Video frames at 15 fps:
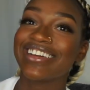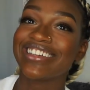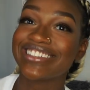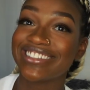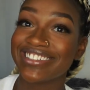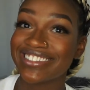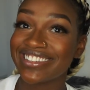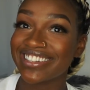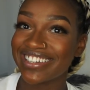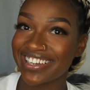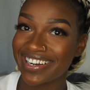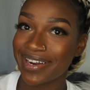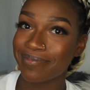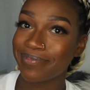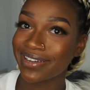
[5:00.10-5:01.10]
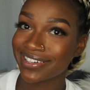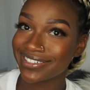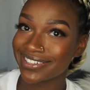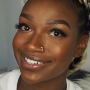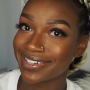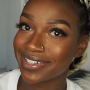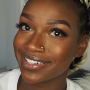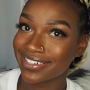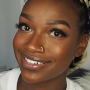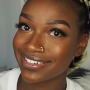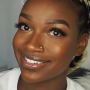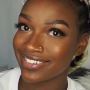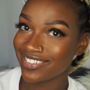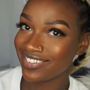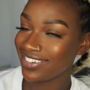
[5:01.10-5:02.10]
She's looking at a picture.
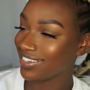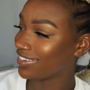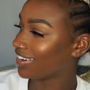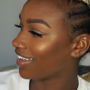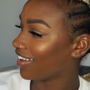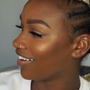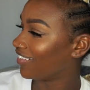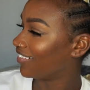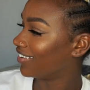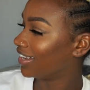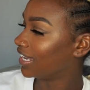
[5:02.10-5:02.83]
Unique now.